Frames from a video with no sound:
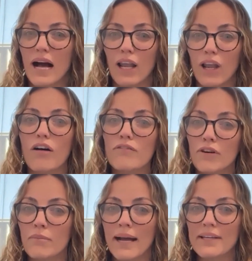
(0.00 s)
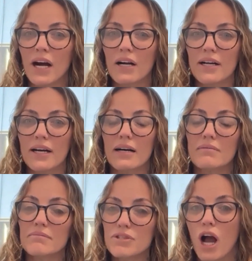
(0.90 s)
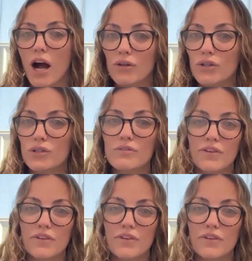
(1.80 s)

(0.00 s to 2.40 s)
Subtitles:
a lot from my younger childhood,